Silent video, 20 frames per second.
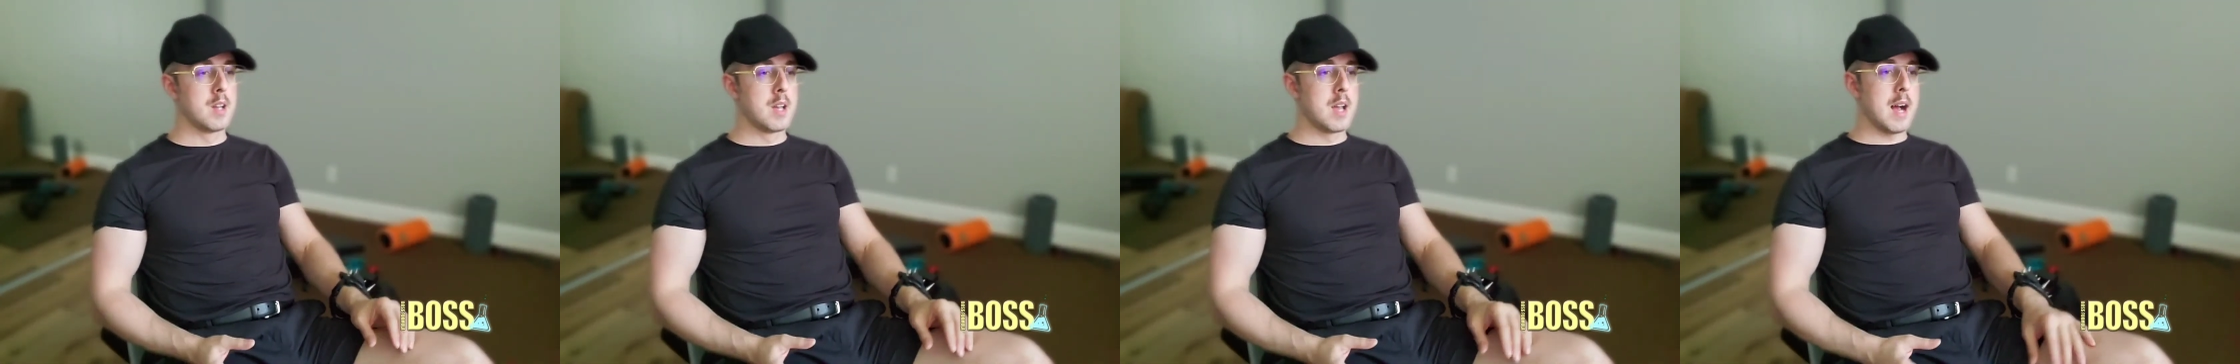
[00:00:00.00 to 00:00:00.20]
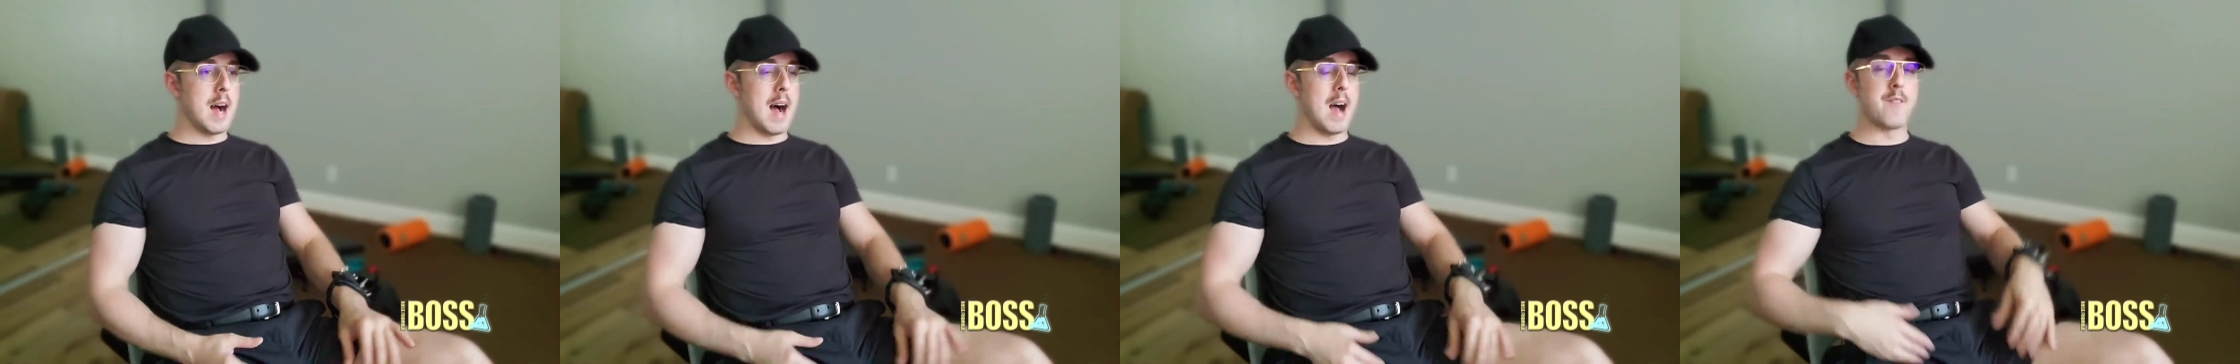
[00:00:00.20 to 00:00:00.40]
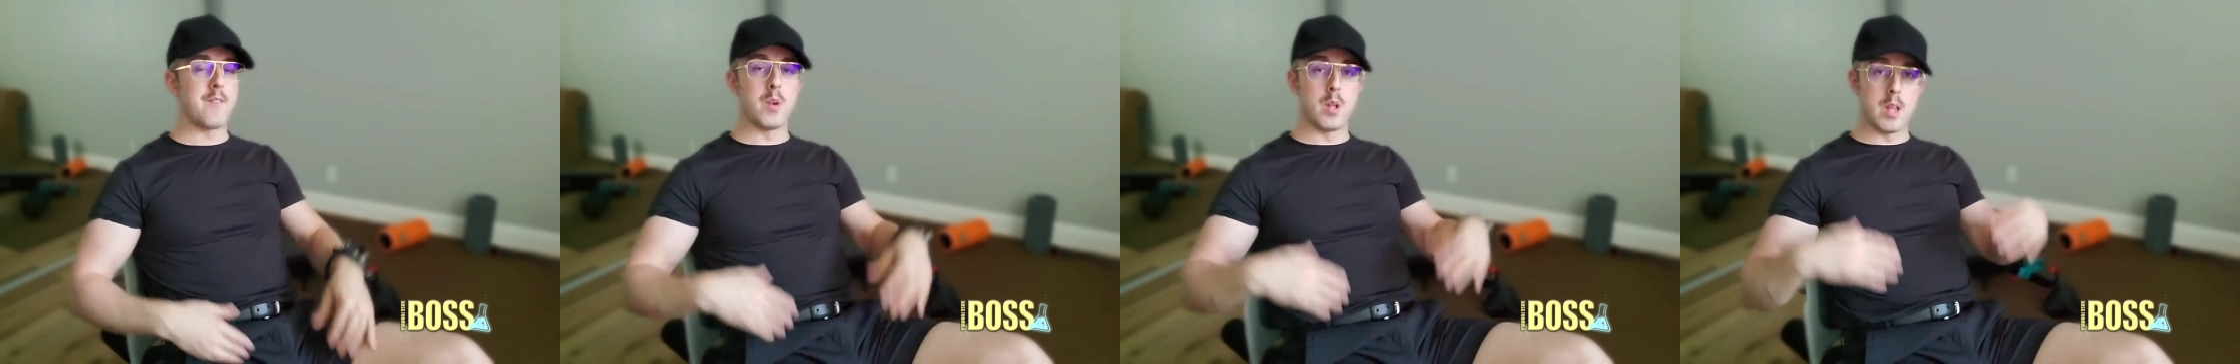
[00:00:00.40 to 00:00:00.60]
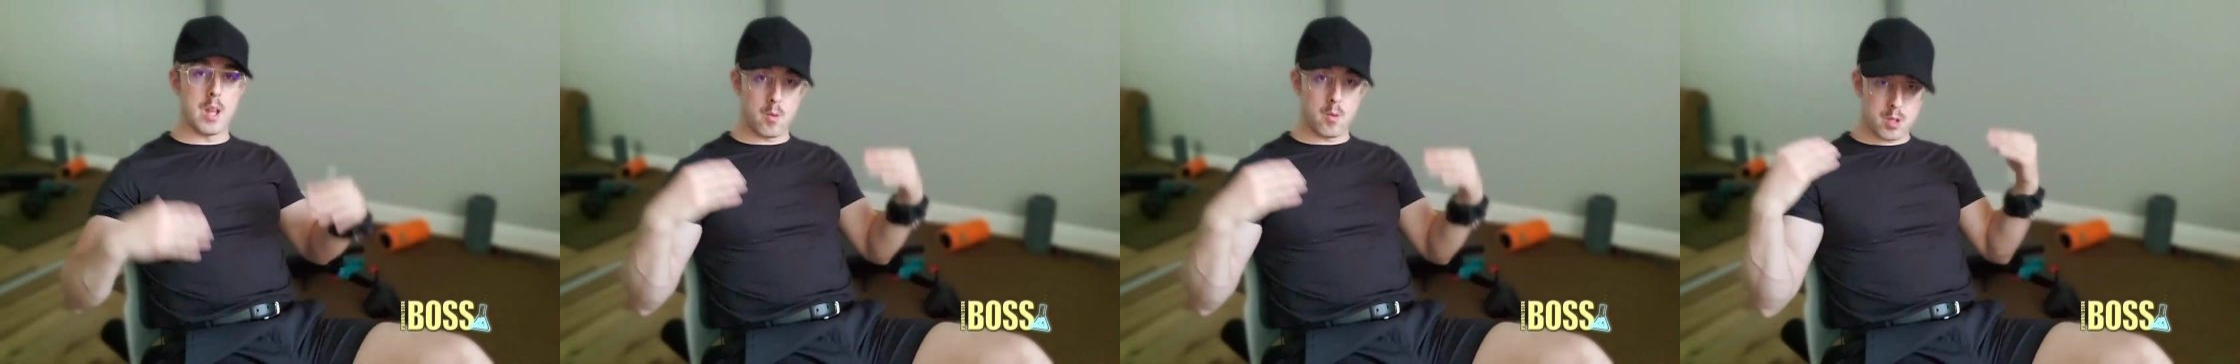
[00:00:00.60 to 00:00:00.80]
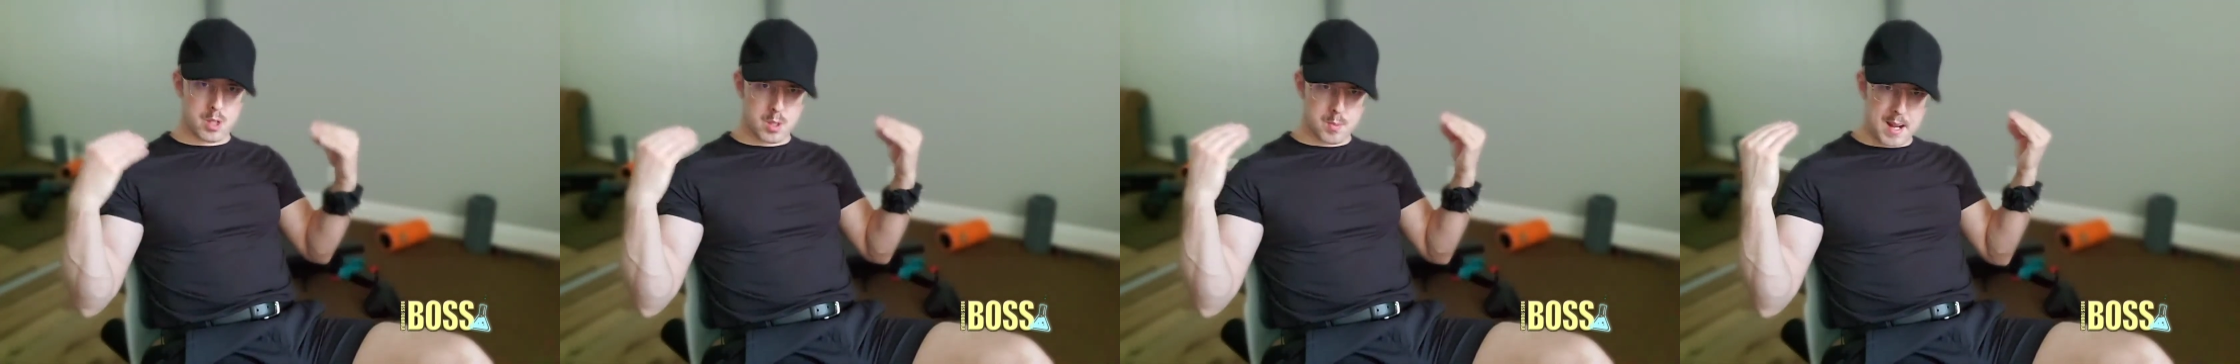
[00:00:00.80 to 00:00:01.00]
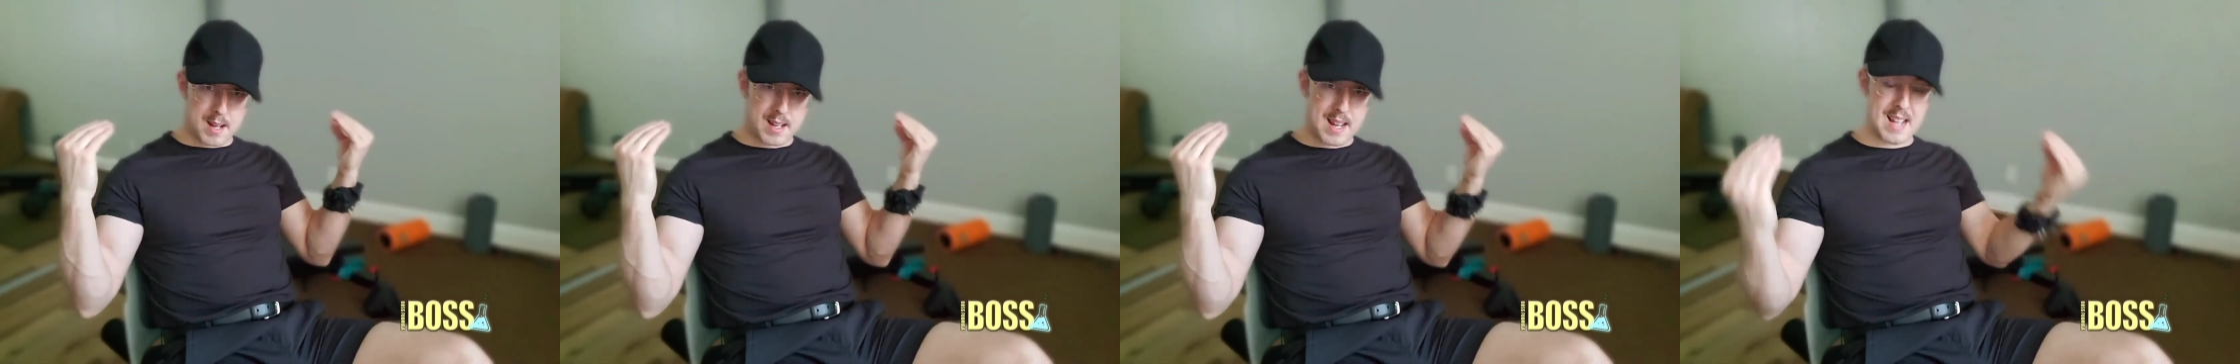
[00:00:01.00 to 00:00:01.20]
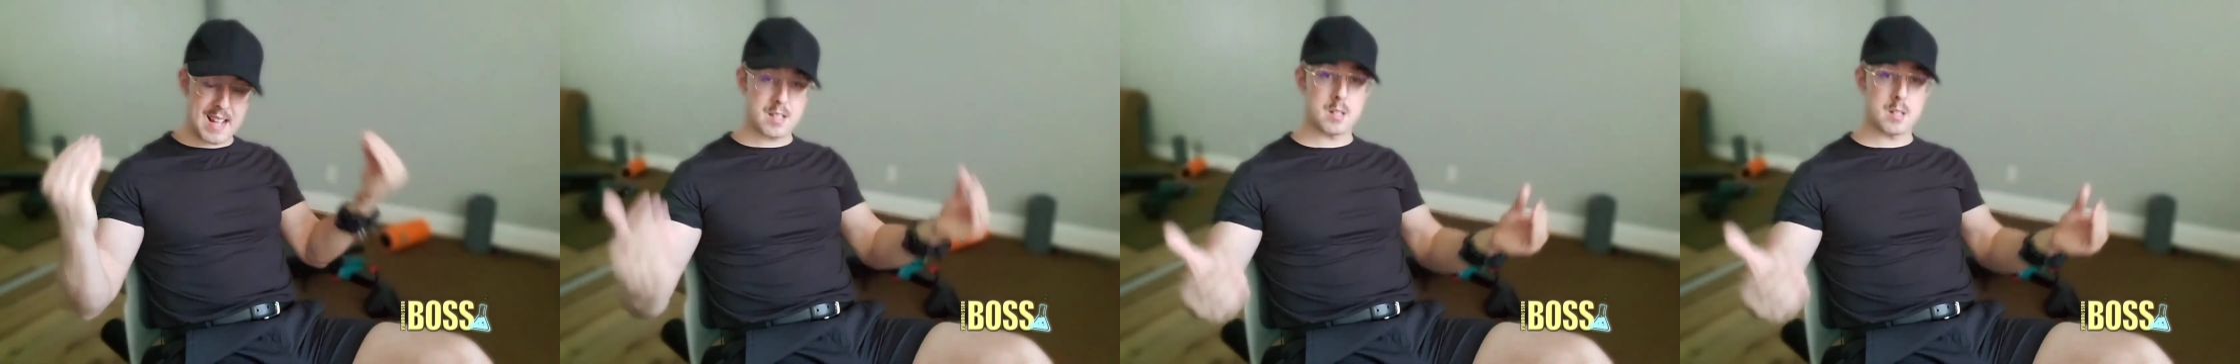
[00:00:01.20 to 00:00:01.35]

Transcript: I feel that respect has to